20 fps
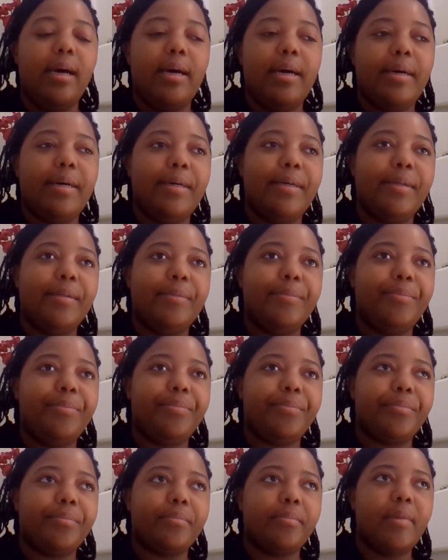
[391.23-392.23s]

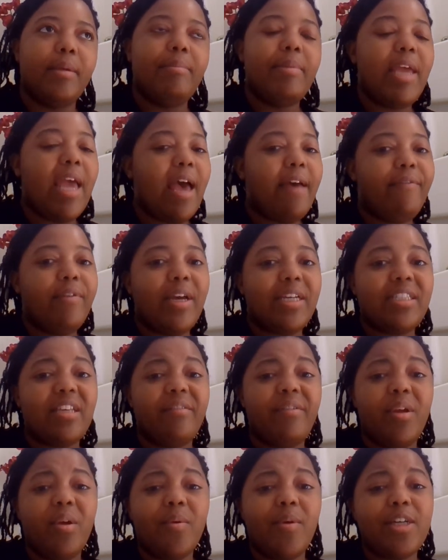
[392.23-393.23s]
But yeah, if you guys
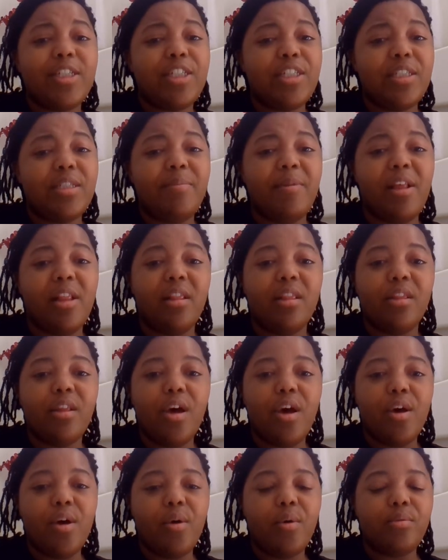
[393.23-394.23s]
have any questions
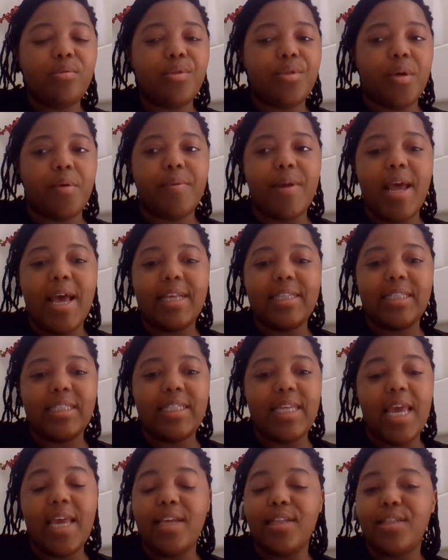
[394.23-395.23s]
below, don't
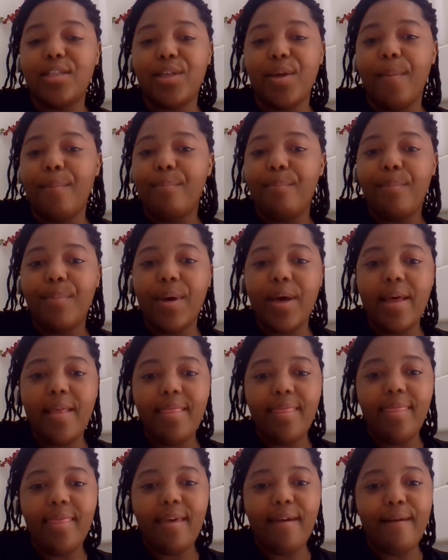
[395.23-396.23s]
hesitate to
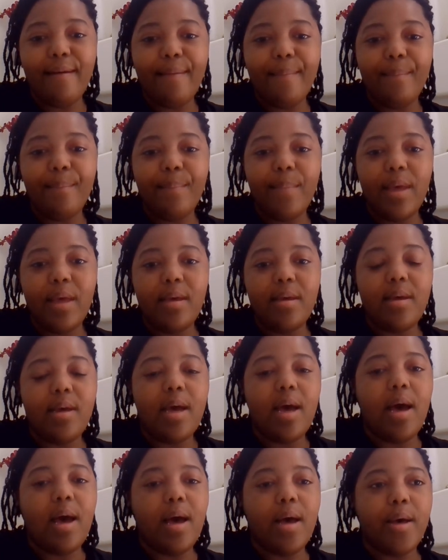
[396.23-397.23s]
put them.
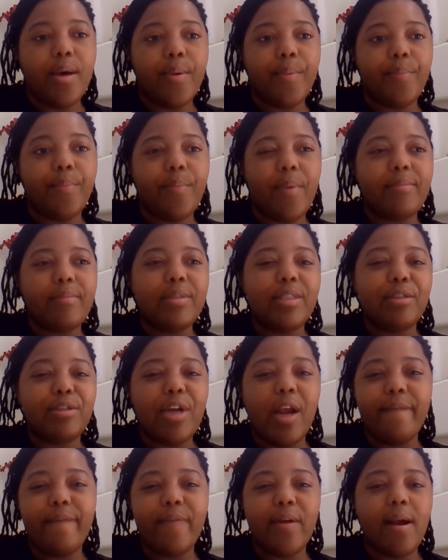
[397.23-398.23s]
I'm still
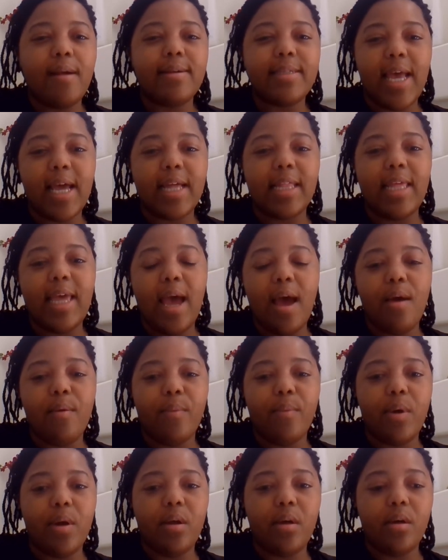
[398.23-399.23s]
trying to figure out exactly how I
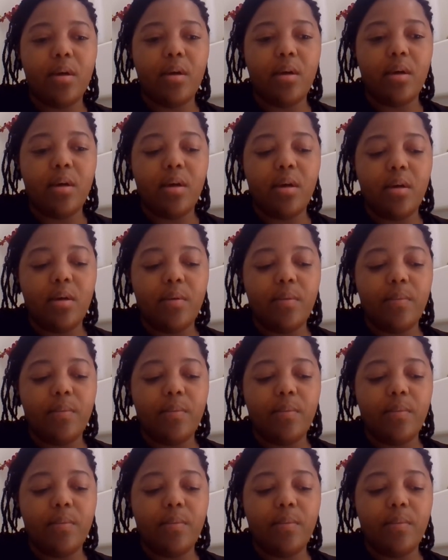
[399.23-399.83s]
want to